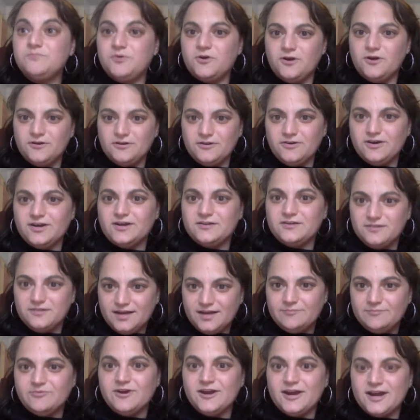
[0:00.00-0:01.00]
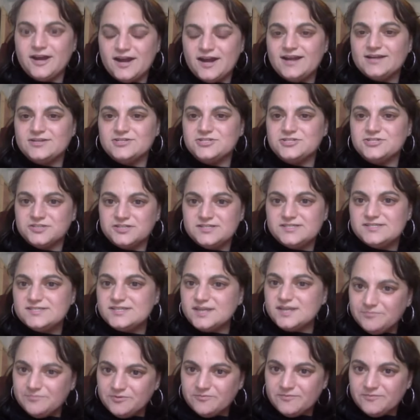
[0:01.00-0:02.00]
partner and collaborate and actually
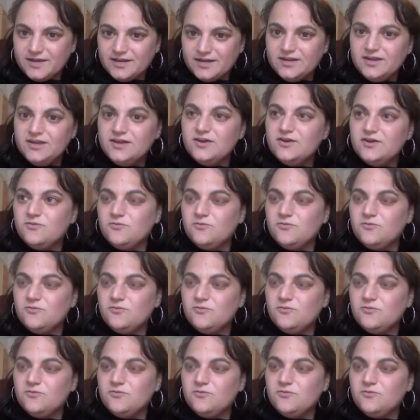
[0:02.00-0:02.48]
supplement